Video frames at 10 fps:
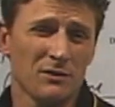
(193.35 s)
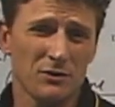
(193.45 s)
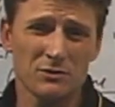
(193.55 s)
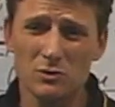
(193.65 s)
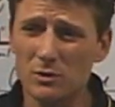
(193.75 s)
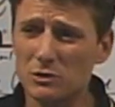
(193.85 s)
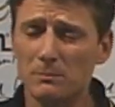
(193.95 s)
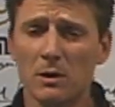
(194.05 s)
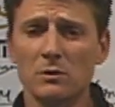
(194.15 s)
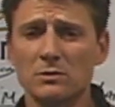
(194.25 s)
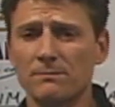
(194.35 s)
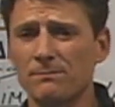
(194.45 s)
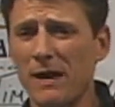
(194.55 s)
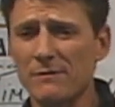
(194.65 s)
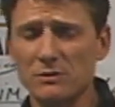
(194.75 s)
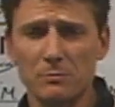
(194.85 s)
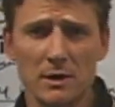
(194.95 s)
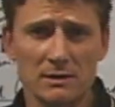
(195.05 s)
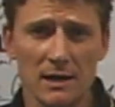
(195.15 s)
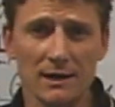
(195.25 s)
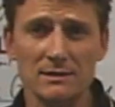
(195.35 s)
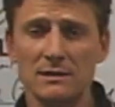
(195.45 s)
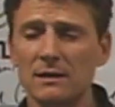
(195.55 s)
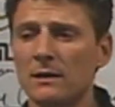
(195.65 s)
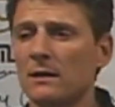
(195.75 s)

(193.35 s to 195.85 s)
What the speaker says: 32-inch bows, 5-inch brace heights,